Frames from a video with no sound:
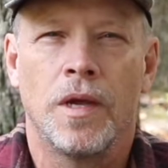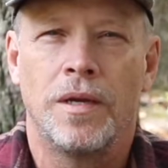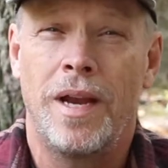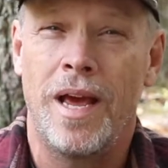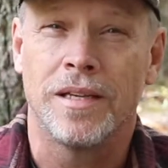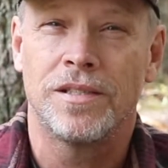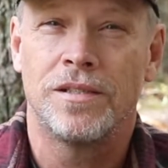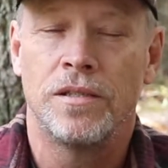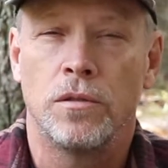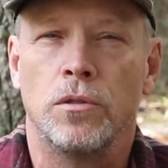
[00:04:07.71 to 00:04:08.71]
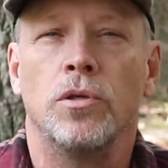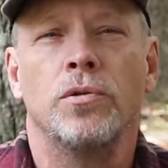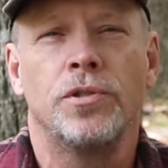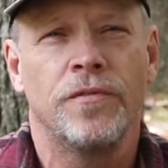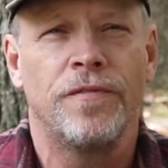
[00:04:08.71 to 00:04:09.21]
Next,
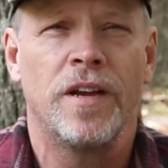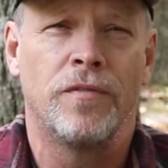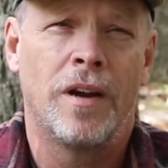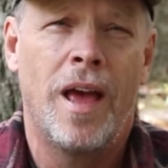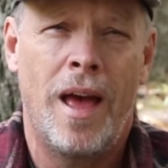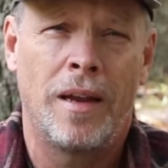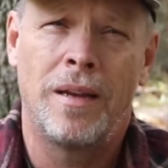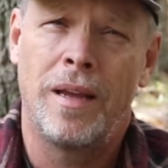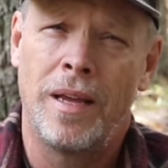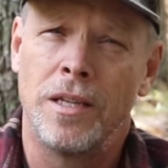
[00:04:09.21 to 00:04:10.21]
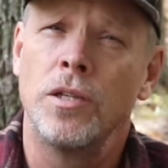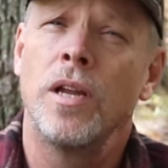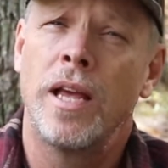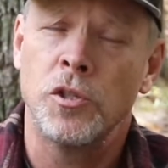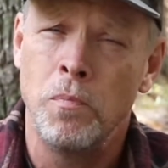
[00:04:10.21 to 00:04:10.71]
lose your favorite hat and
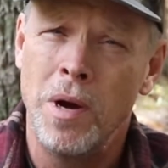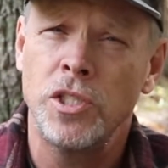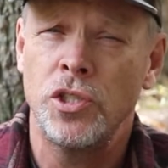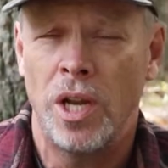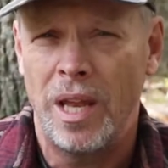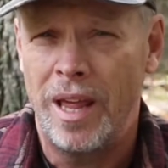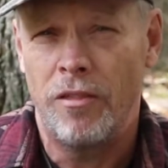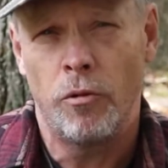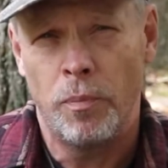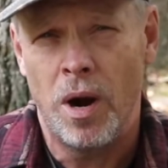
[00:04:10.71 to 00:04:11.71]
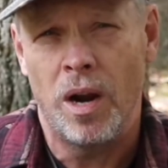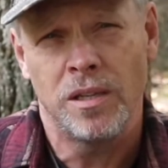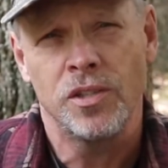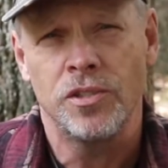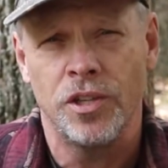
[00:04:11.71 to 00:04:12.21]
as much leather
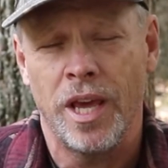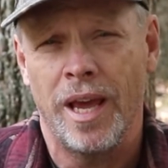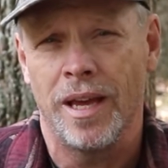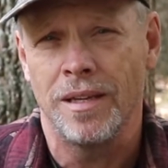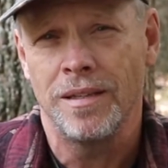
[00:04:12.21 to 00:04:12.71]
products as you can.